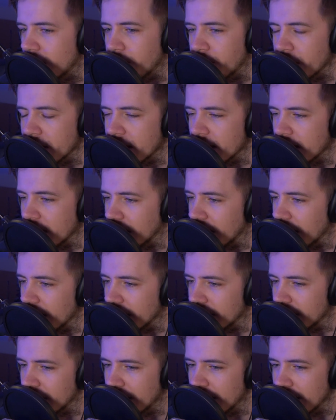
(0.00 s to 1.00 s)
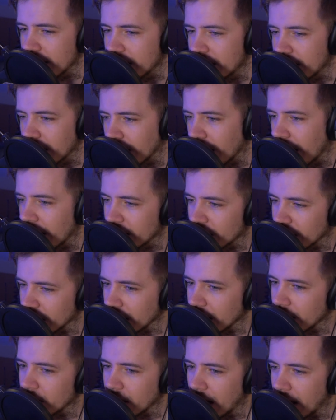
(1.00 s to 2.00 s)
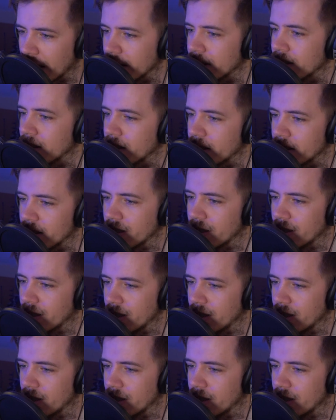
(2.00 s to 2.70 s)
to be like intellectually challenged.